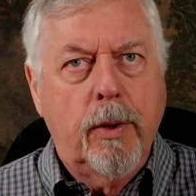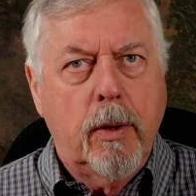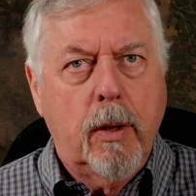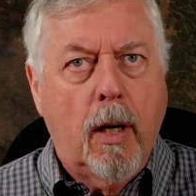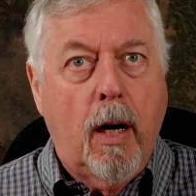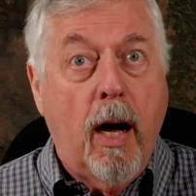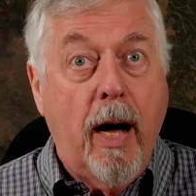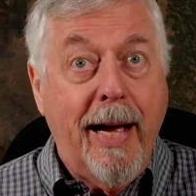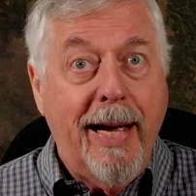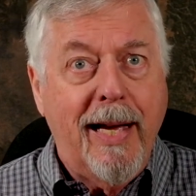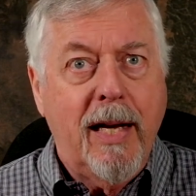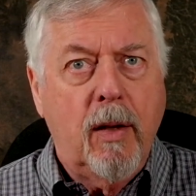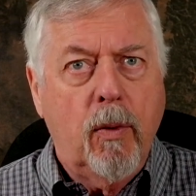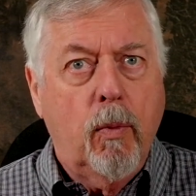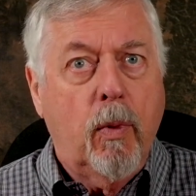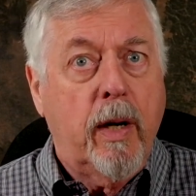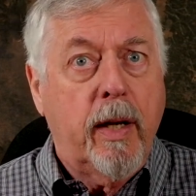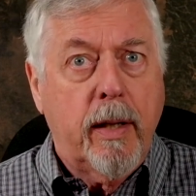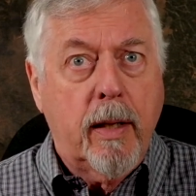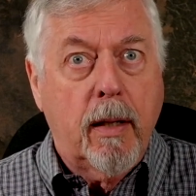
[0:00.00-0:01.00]
high-end
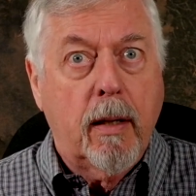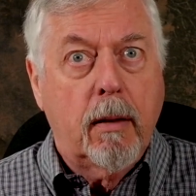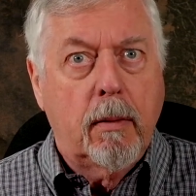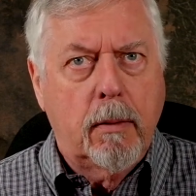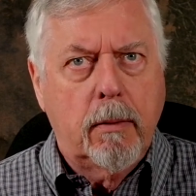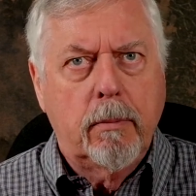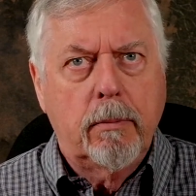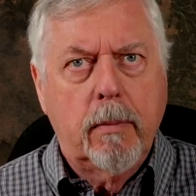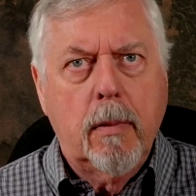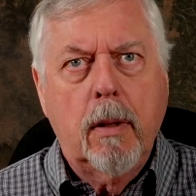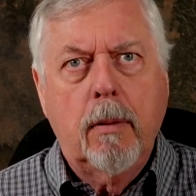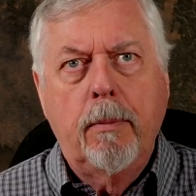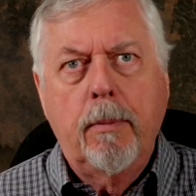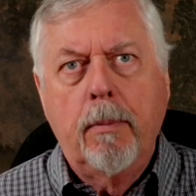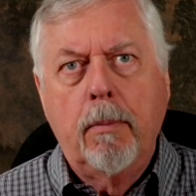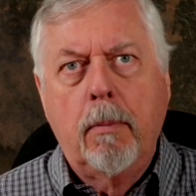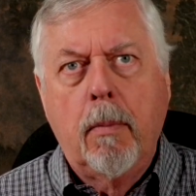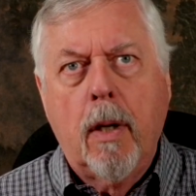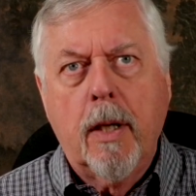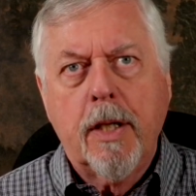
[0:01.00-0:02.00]
one and a
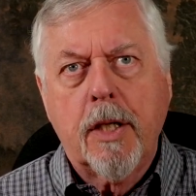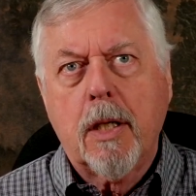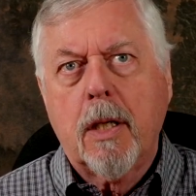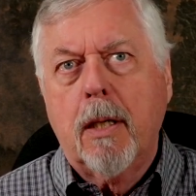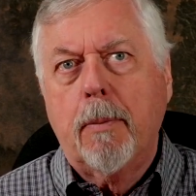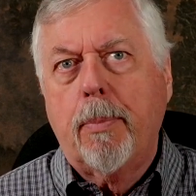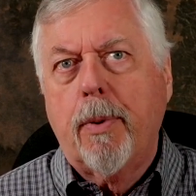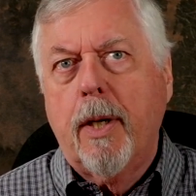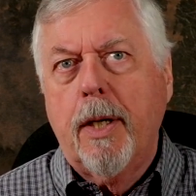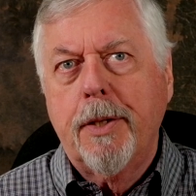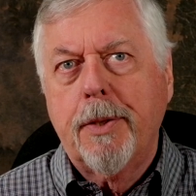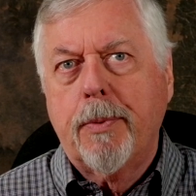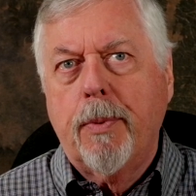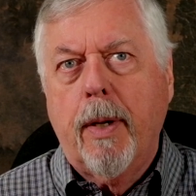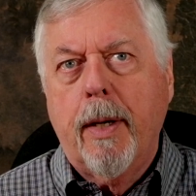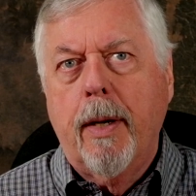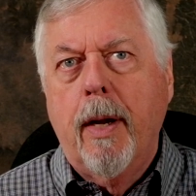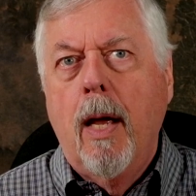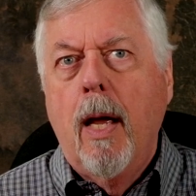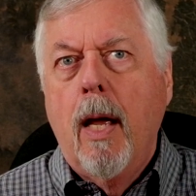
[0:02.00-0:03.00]
modestly priced
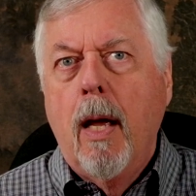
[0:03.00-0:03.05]
one.